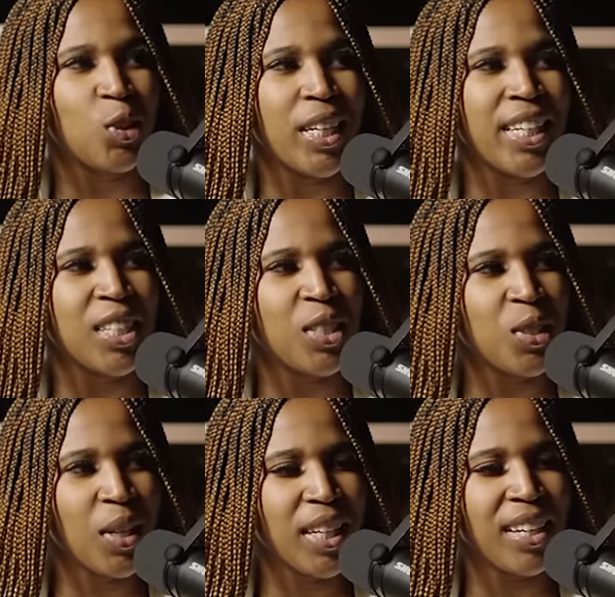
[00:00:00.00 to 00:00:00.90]
that are still
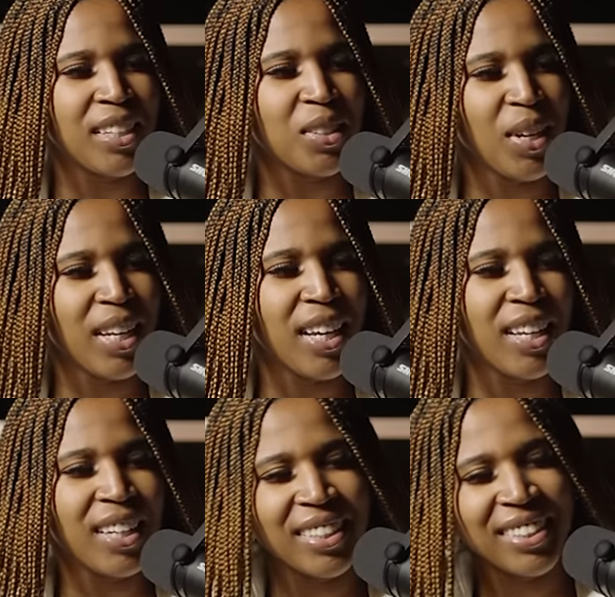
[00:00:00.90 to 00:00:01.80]
here in the
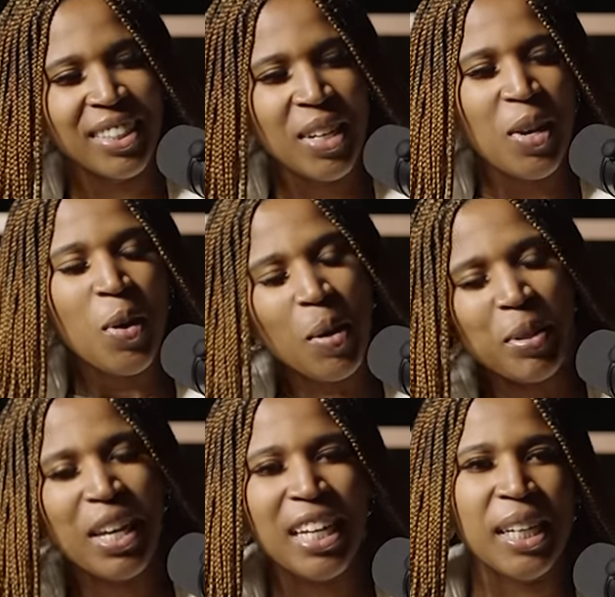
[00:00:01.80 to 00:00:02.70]
or trade it. I mean, sorry. Kash